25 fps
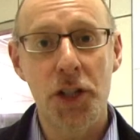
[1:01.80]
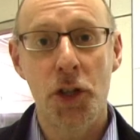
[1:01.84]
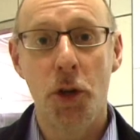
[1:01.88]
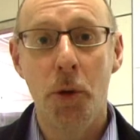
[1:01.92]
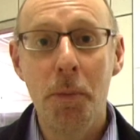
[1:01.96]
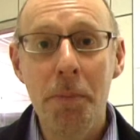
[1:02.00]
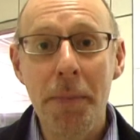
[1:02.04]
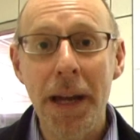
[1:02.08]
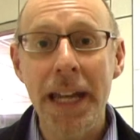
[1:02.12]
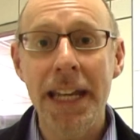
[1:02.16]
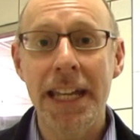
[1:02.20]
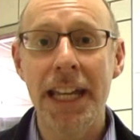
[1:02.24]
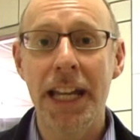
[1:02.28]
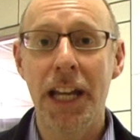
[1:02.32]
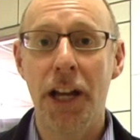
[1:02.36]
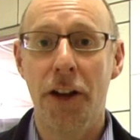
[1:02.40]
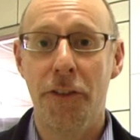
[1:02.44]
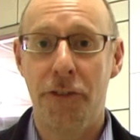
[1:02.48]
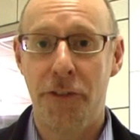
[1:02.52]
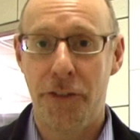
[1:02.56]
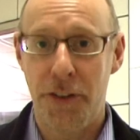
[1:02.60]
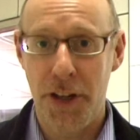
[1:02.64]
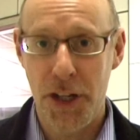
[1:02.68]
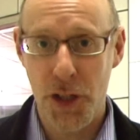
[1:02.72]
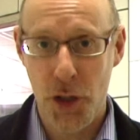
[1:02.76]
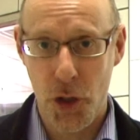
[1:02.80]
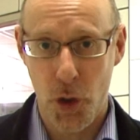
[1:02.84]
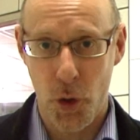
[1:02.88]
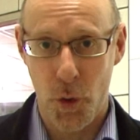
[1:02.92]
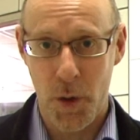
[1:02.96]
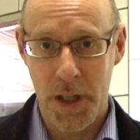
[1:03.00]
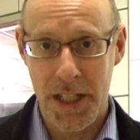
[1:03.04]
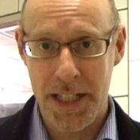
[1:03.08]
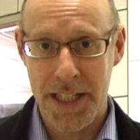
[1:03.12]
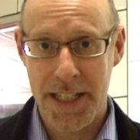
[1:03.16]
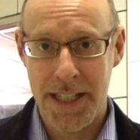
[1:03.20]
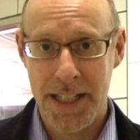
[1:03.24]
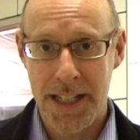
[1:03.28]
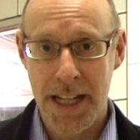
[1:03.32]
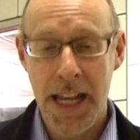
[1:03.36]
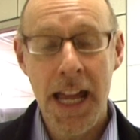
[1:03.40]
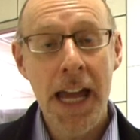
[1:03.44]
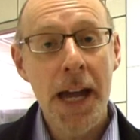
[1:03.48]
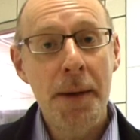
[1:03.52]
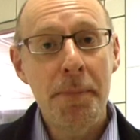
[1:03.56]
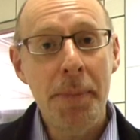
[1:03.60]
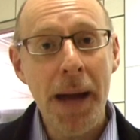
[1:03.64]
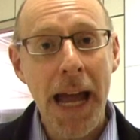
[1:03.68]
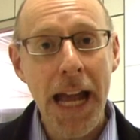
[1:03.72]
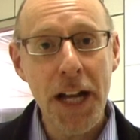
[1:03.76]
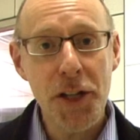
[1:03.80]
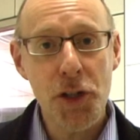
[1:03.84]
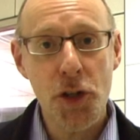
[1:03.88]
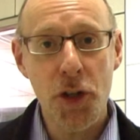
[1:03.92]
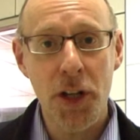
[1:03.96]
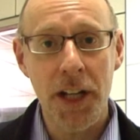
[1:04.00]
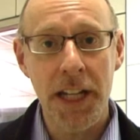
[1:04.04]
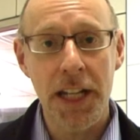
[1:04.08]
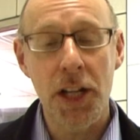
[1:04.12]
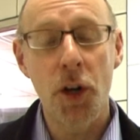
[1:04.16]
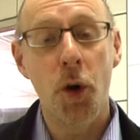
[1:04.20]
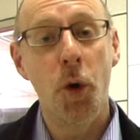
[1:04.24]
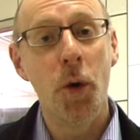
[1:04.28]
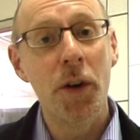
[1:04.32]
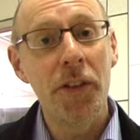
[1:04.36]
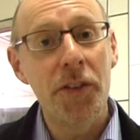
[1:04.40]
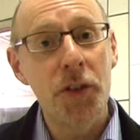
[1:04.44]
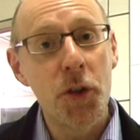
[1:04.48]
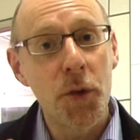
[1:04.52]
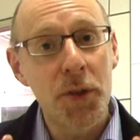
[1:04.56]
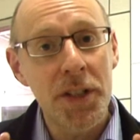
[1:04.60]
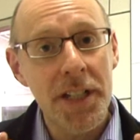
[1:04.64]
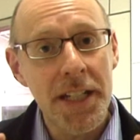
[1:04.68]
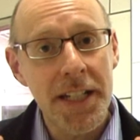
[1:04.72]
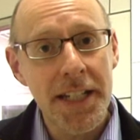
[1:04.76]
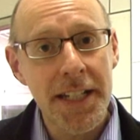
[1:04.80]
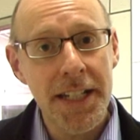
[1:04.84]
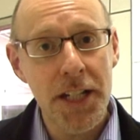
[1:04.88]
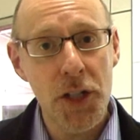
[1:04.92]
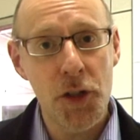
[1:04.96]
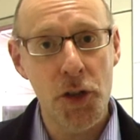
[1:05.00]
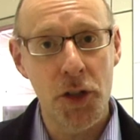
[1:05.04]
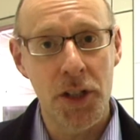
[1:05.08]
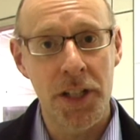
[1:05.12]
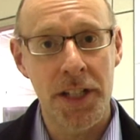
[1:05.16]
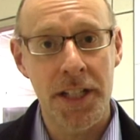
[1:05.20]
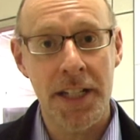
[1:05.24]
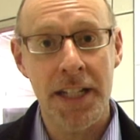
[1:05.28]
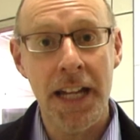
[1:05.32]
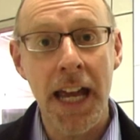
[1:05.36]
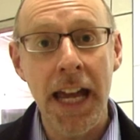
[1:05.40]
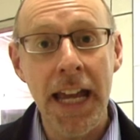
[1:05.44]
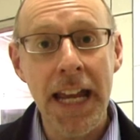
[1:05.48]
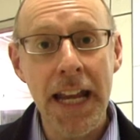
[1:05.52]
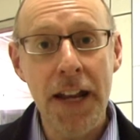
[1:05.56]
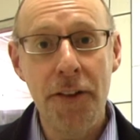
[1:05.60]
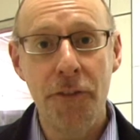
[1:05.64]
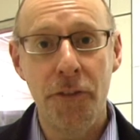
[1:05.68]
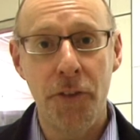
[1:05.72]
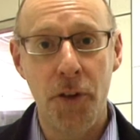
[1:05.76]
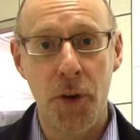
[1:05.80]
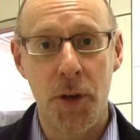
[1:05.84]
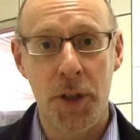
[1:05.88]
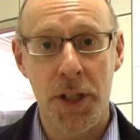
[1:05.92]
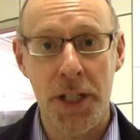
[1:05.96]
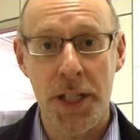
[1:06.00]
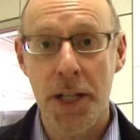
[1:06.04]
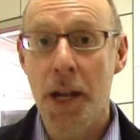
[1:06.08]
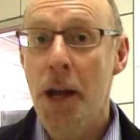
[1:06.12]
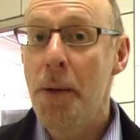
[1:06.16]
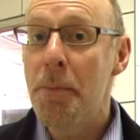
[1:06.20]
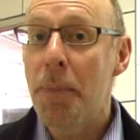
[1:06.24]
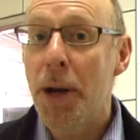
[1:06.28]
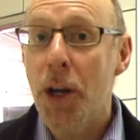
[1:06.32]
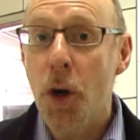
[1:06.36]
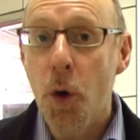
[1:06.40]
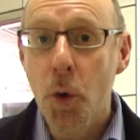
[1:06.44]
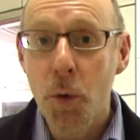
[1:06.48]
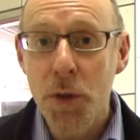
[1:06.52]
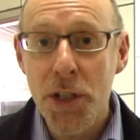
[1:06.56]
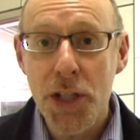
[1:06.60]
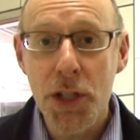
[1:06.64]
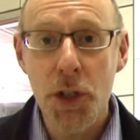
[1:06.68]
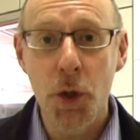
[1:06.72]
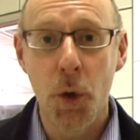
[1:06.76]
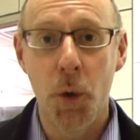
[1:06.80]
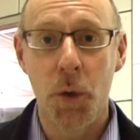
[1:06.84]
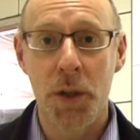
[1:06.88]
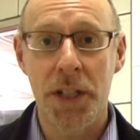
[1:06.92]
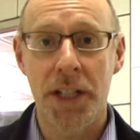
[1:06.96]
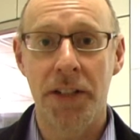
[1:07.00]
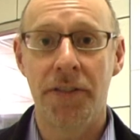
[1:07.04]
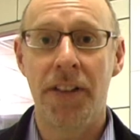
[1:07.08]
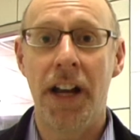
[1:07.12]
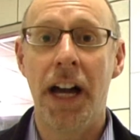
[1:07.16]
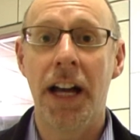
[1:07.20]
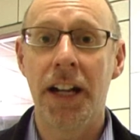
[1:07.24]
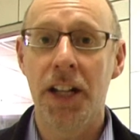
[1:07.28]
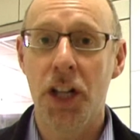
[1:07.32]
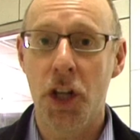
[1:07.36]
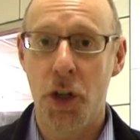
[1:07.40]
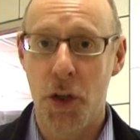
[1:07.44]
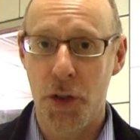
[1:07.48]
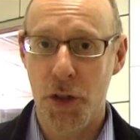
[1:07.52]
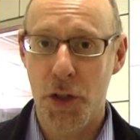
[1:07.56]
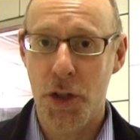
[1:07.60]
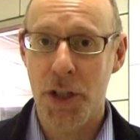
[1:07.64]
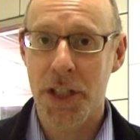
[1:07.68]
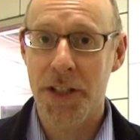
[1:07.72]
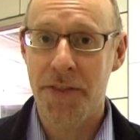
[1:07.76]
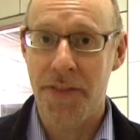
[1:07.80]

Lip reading: you're making a free choice, but actually all of your decisions are influenced by all sorts of unconscious